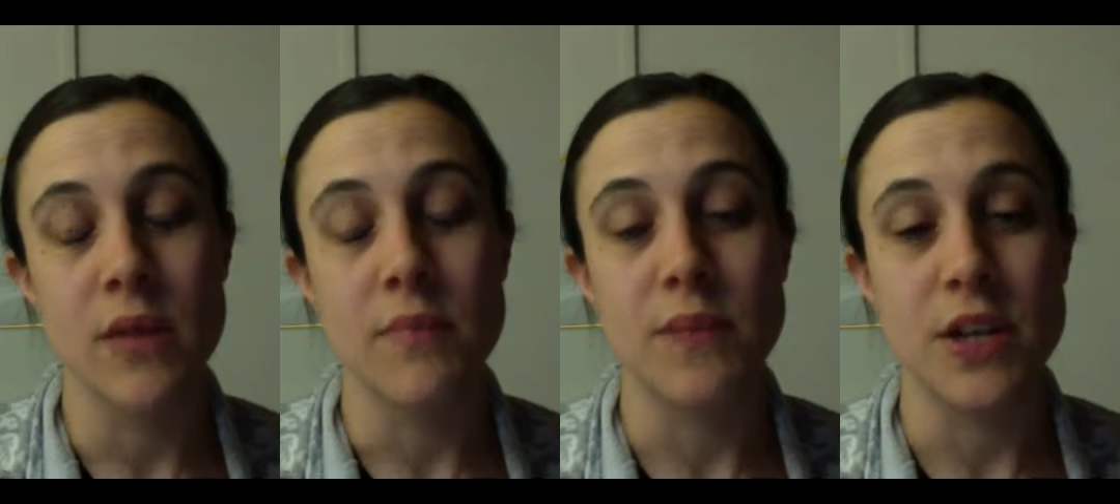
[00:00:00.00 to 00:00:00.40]

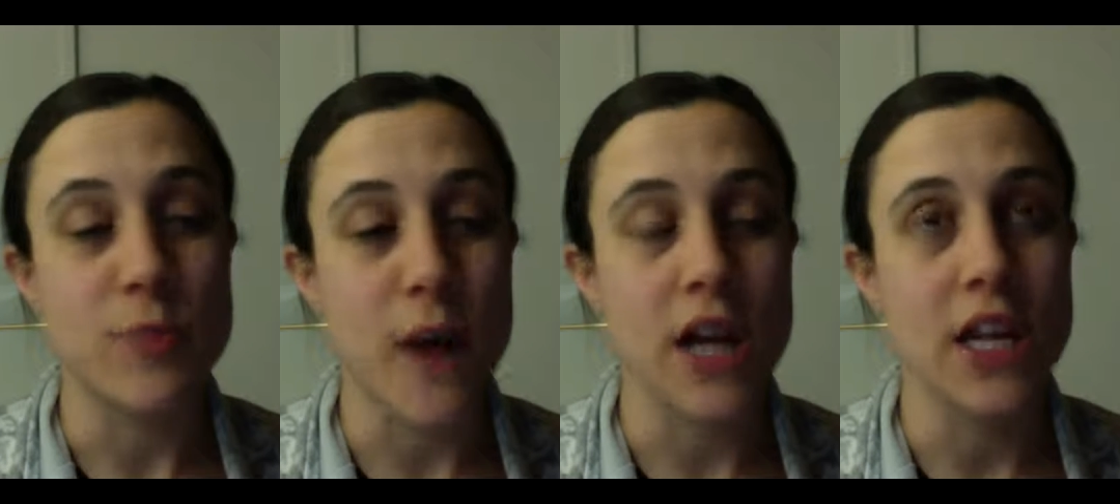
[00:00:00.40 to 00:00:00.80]

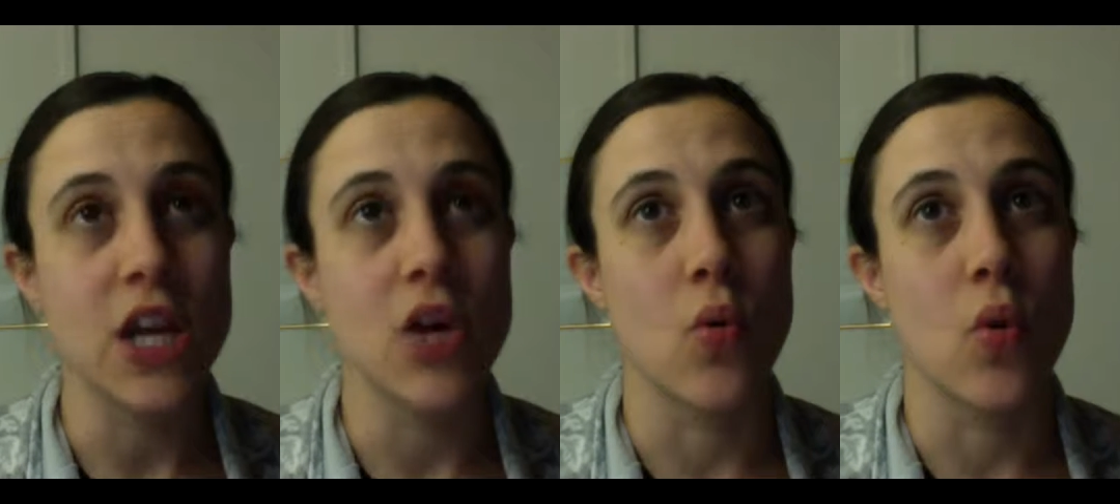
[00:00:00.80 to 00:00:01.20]

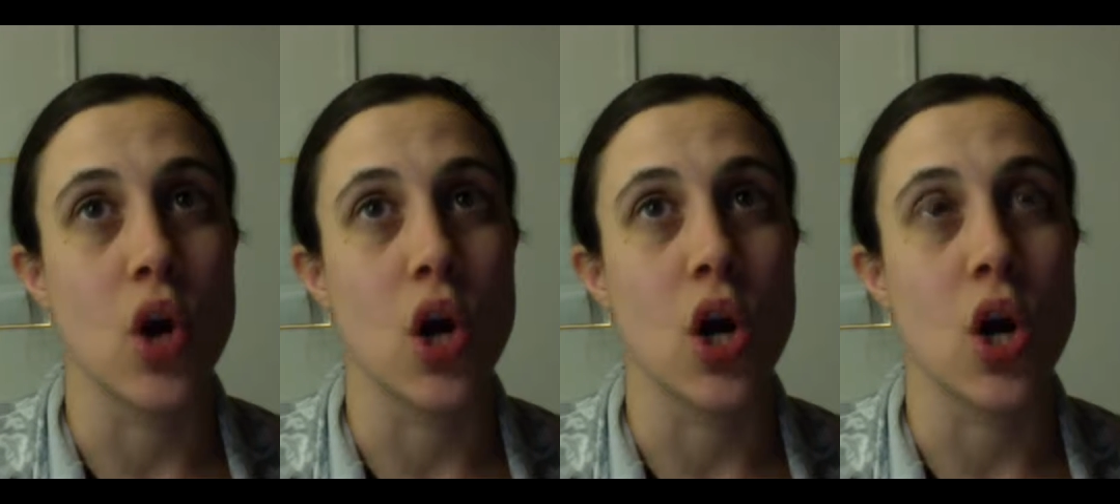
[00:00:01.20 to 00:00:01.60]
Beachbody,
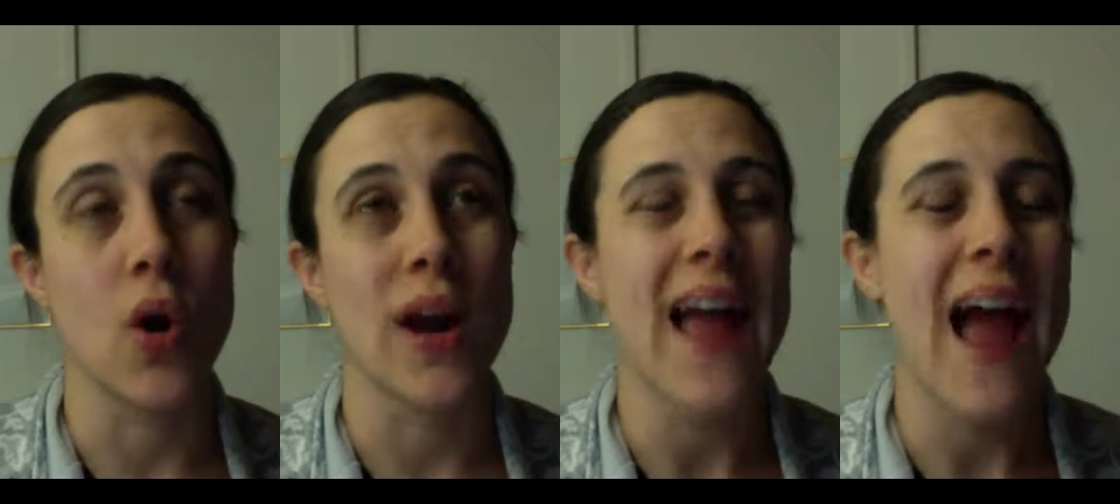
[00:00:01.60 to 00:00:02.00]
or
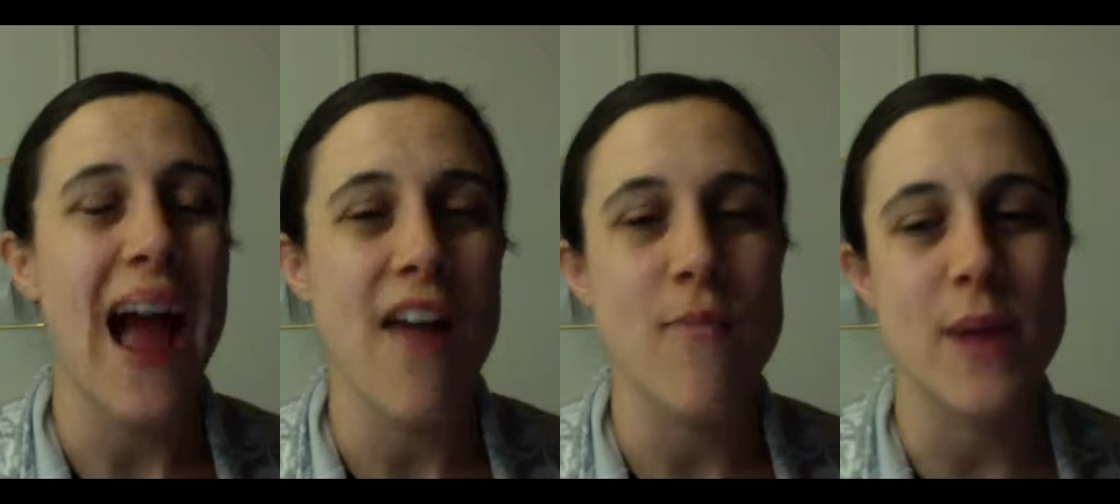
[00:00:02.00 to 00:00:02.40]
I
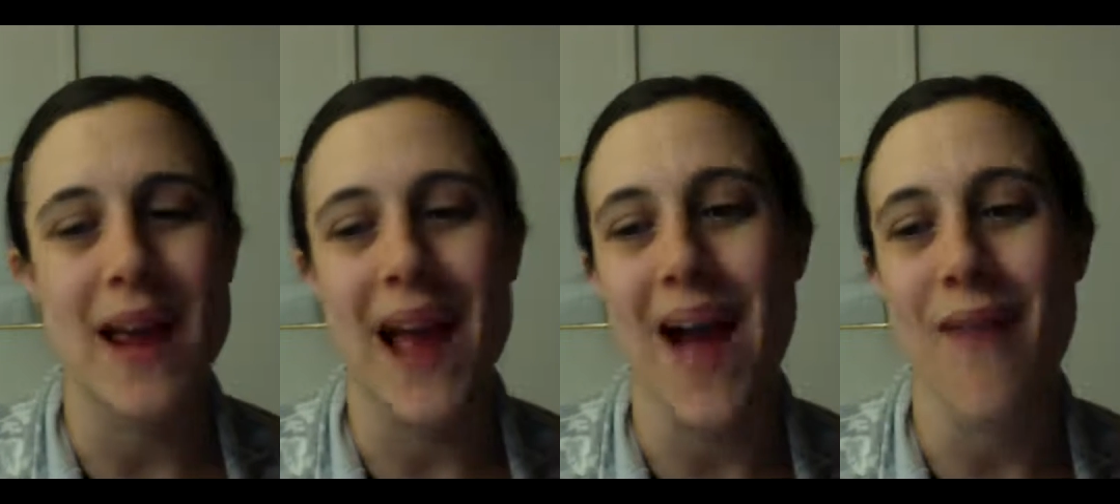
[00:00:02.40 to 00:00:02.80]
have, but I
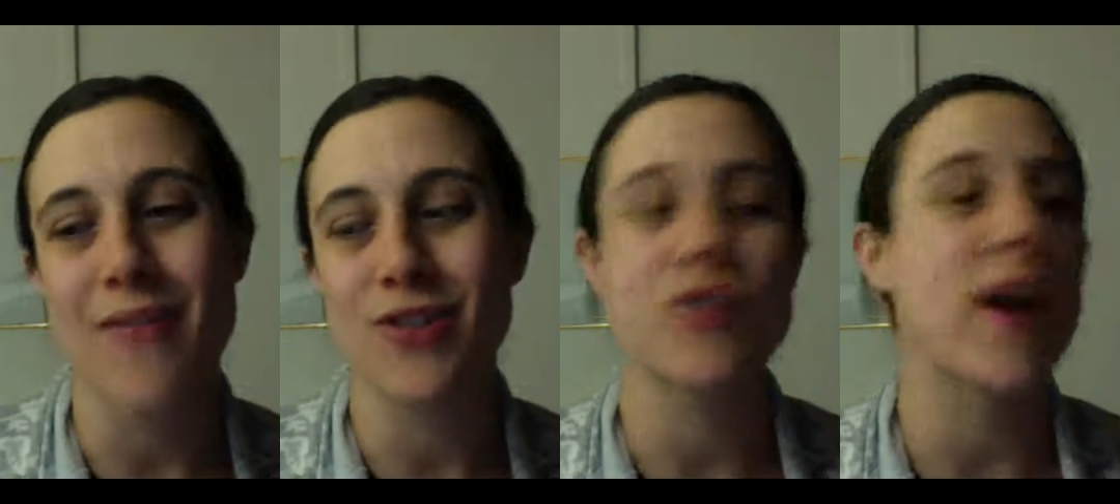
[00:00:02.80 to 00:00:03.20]

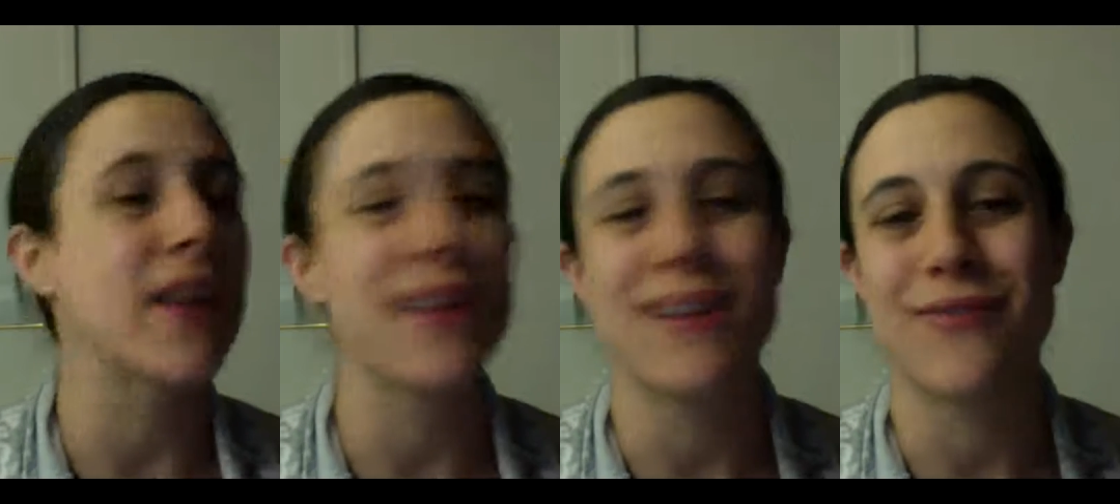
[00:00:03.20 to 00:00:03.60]
haven't
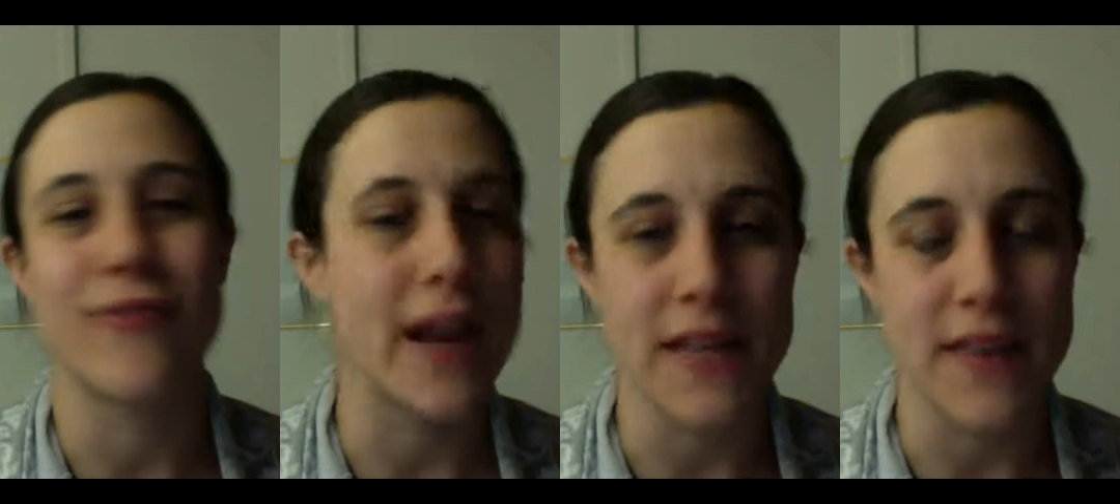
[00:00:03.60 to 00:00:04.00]
directly
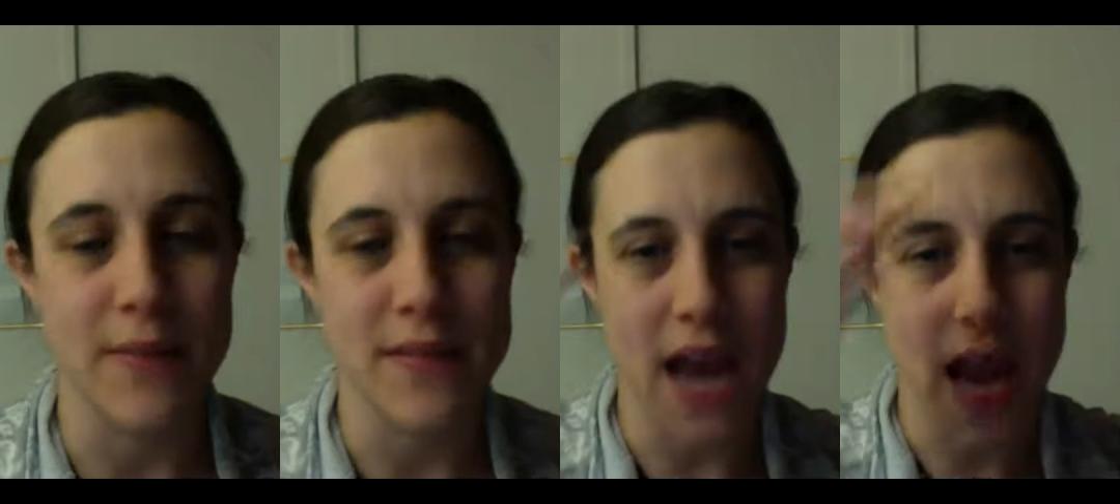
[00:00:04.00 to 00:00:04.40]
invited
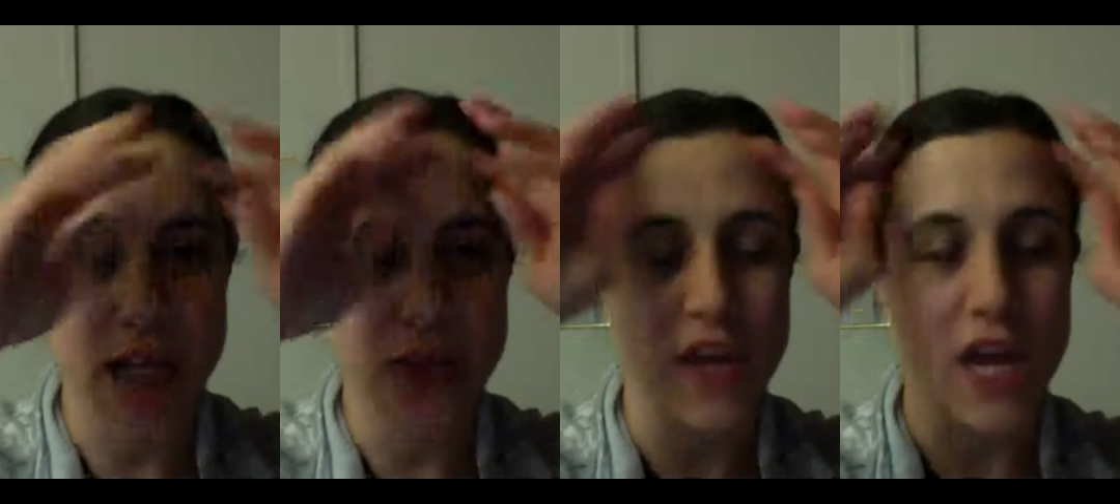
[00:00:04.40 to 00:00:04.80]
them to
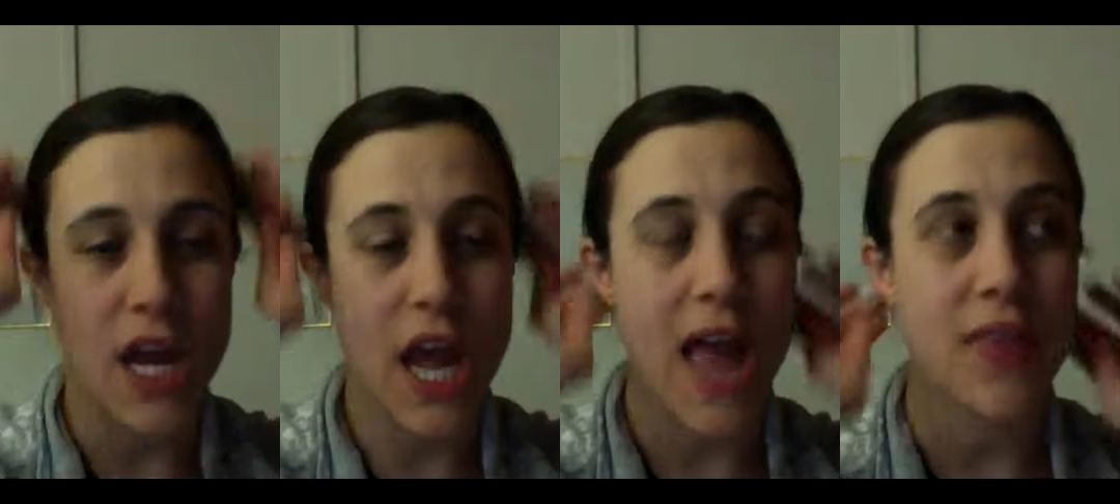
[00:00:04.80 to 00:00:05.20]

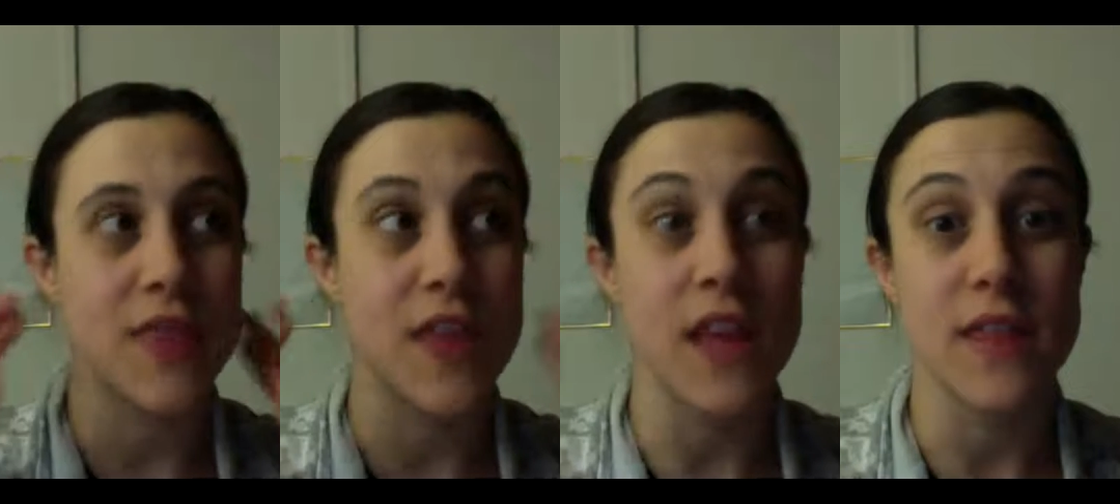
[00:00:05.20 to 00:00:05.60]
anything,
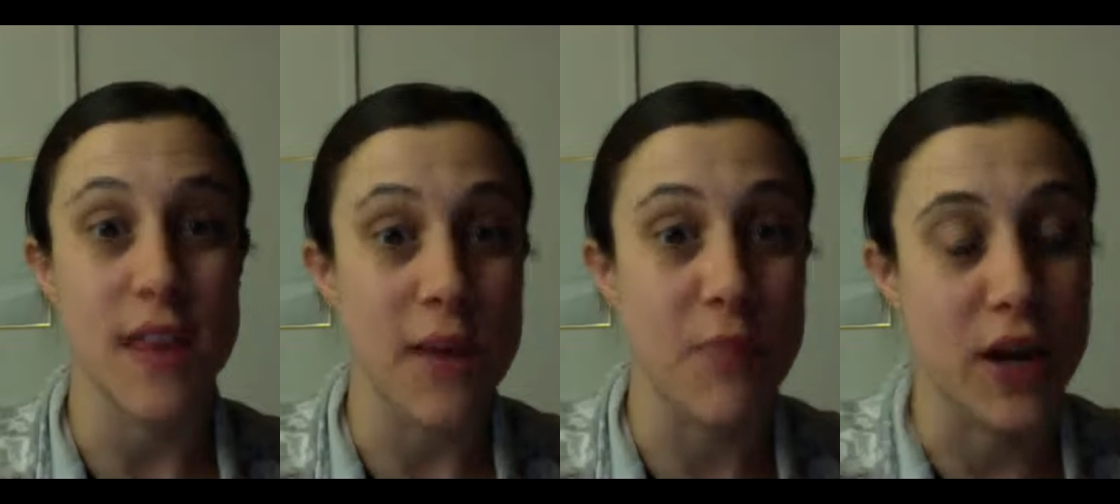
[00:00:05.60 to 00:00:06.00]
and then
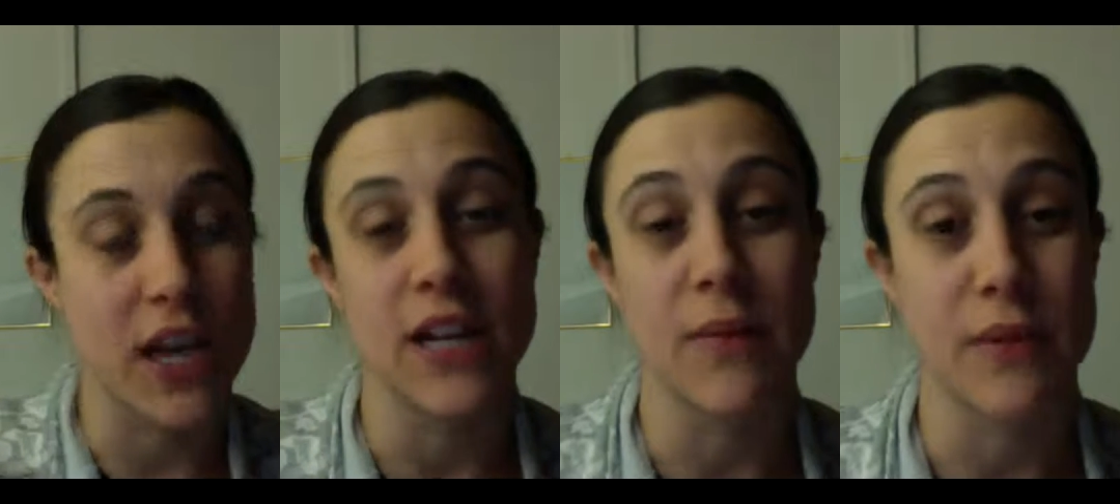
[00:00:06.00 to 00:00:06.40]
they bring
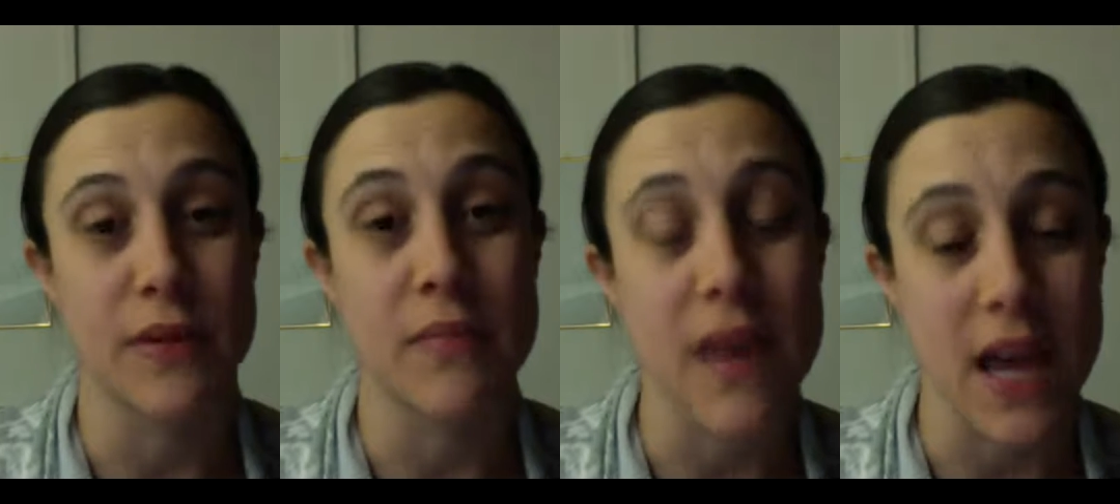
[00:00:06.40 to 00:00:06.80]
it up with
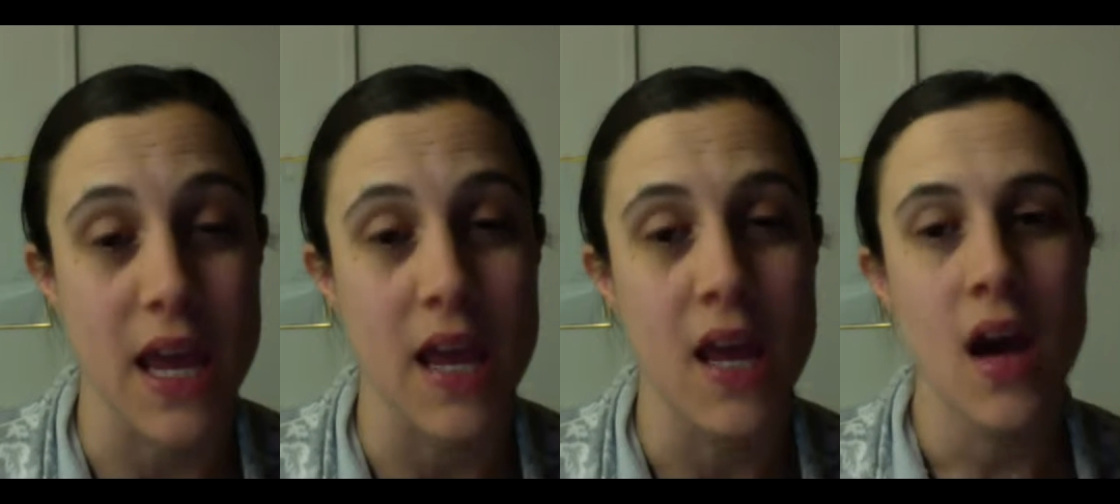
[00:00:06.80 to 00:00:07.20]
me,